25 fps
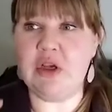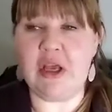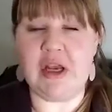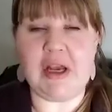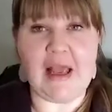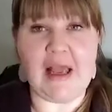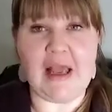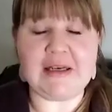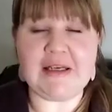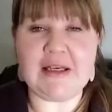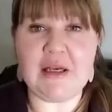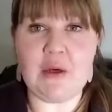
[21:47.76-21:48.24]

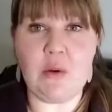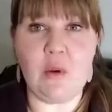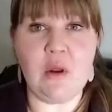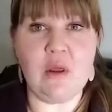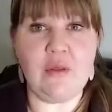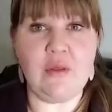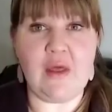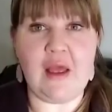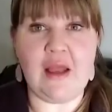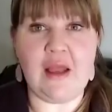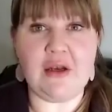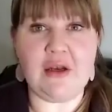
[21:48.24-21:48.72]
connecting
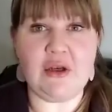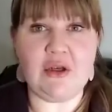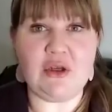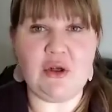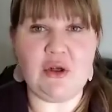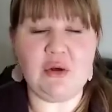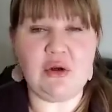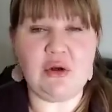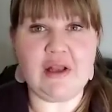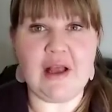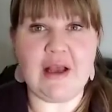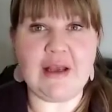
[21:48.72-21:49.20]
with and
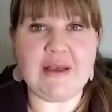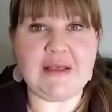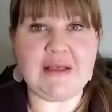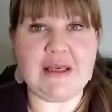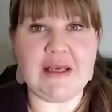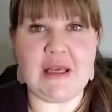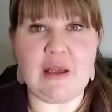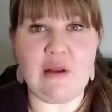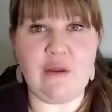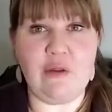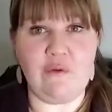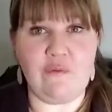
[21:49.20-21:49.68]

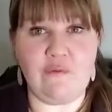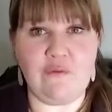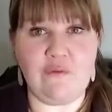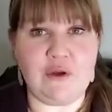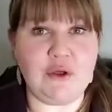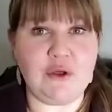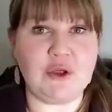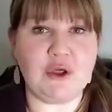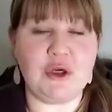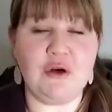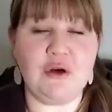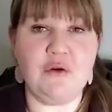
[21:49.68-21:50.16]
utilizing in the
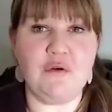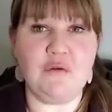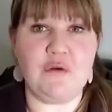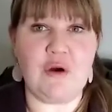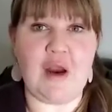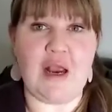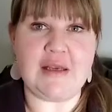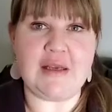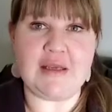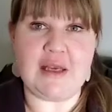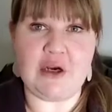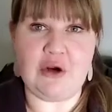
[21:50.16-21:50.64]

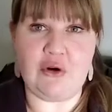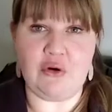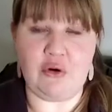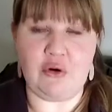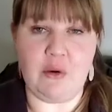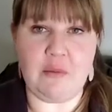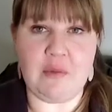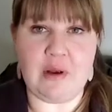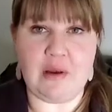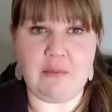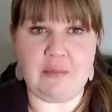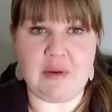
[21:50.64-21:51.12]
future as I
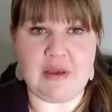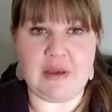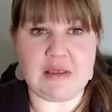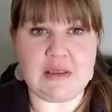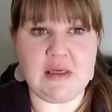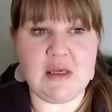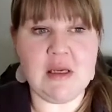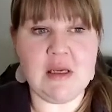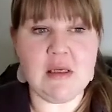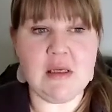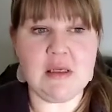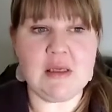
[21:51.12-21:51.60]
grow my
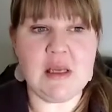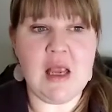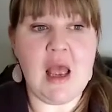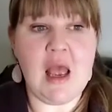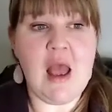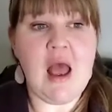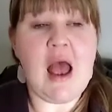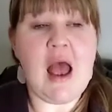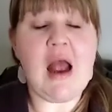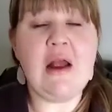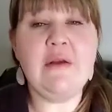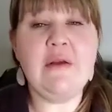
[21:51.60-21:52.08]
business.
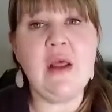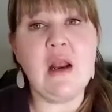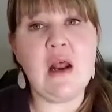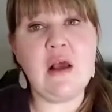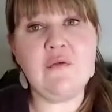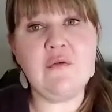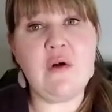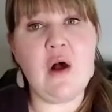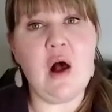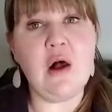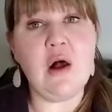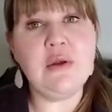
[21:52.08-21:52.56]
And then
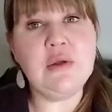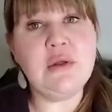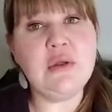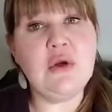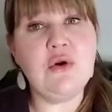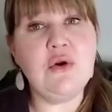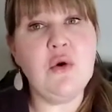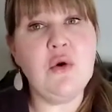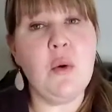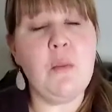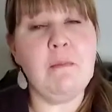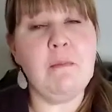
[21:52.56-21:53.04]
I've
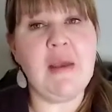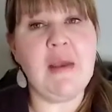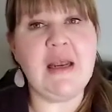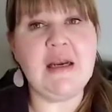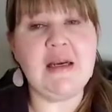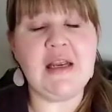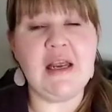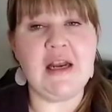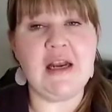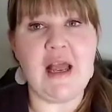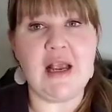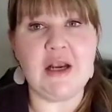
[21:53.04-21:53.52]
also
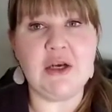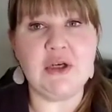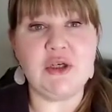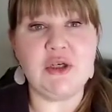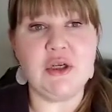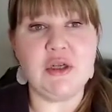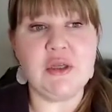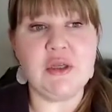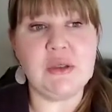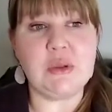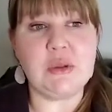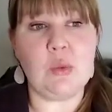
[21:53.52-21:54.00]
made
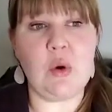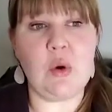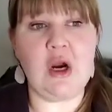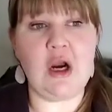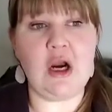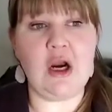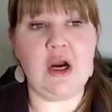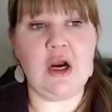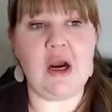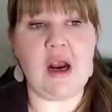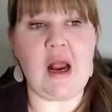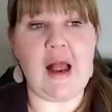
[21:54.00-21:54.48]
connections
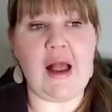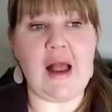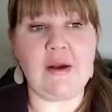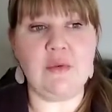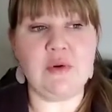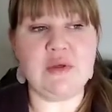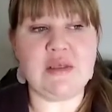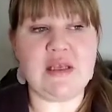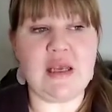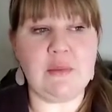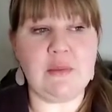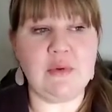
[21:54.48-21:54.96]
where
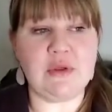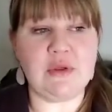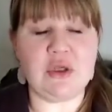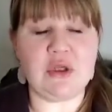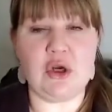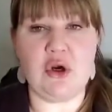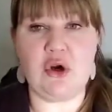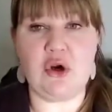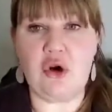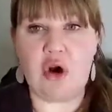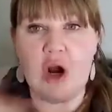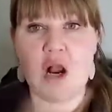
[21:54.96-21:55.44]
I was able
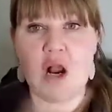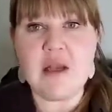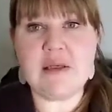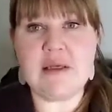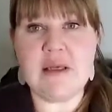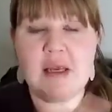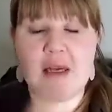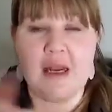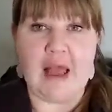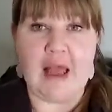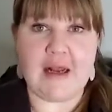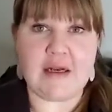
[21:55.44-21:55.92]
to
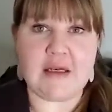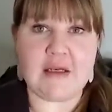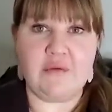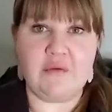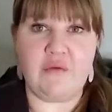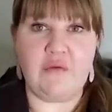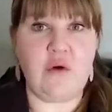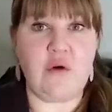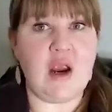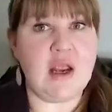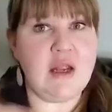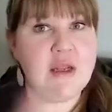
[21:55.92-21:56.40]
cross connect
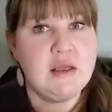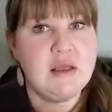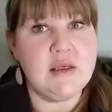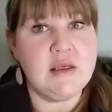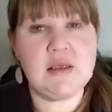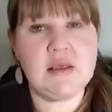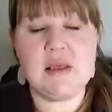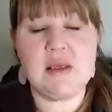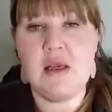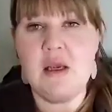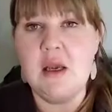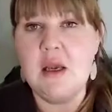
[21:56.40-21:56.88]

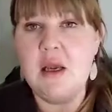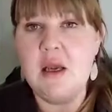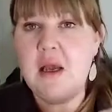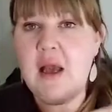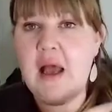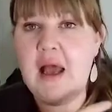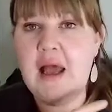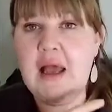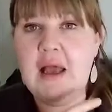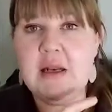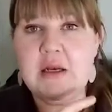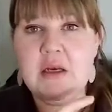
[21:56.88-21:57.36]
friends
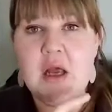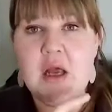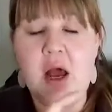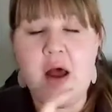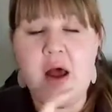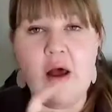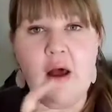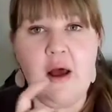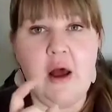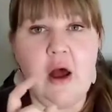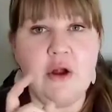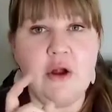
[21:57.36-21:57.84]
and
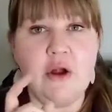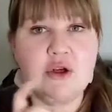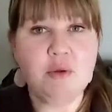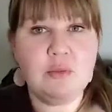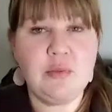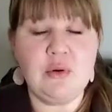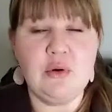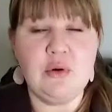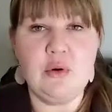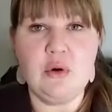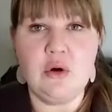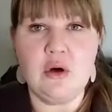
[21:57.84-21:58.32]

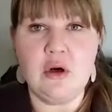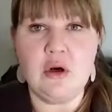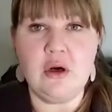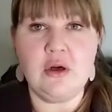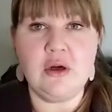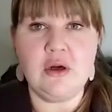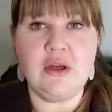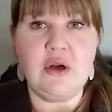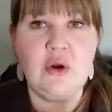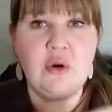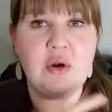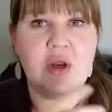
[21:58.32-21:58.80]

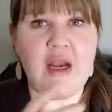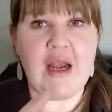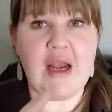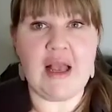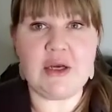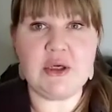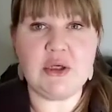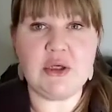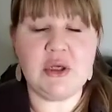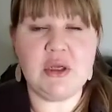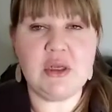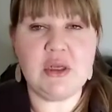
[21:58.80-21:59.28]
entrepreneur,
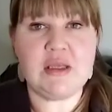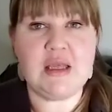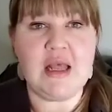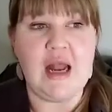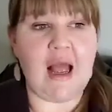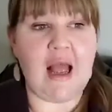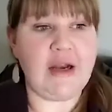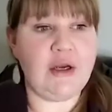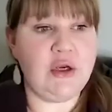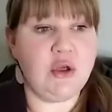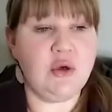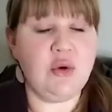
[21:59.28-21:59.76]
connections
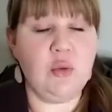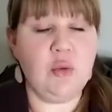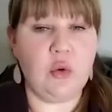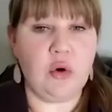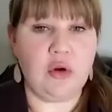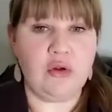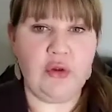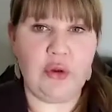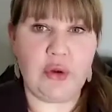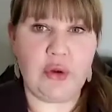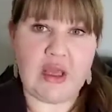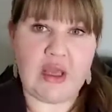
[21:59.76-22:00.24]
that I knew
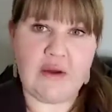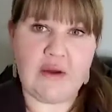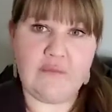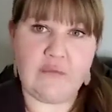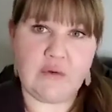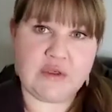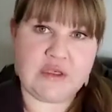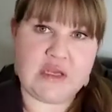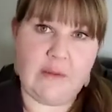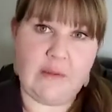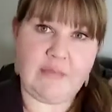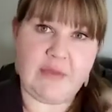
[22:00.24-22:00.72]
were looking
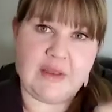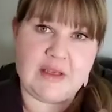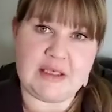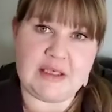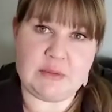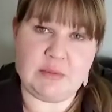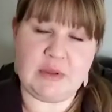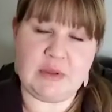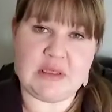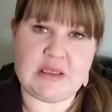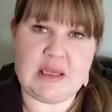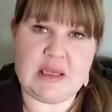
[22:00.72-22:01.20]
for something
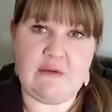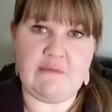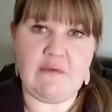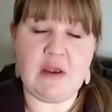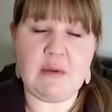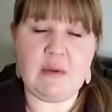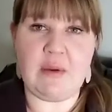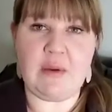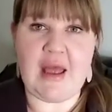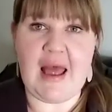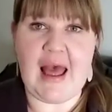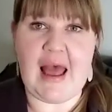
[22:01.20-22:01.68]

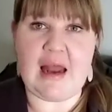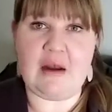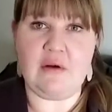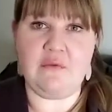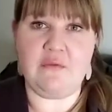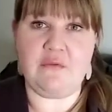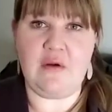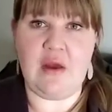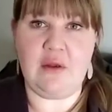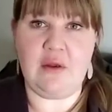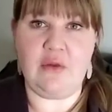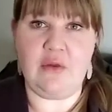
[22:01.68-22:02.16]
specific but
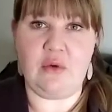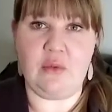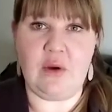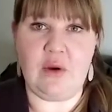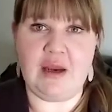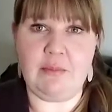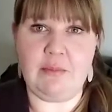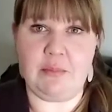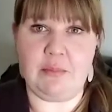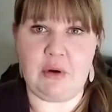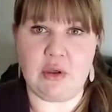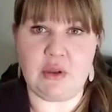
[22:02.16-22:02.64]
hadn't found the
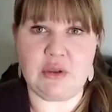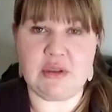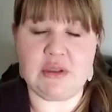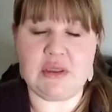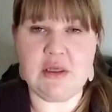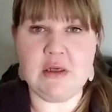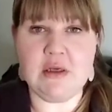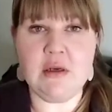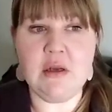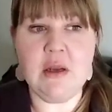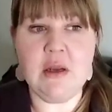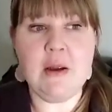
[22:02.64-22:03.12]
right
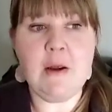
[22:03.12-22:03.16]
person.